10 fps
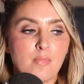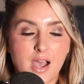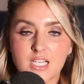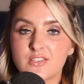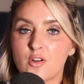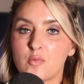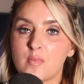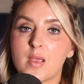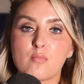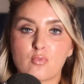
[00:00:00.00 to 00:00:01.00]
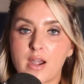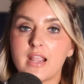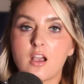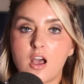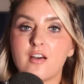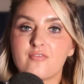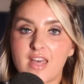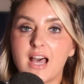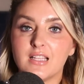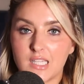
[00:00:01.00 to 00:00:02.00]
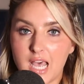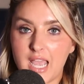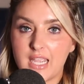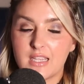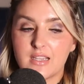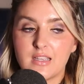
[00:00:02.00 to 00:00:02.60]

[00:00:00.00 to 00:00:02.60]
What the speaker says: pause for a moment, break off that lie,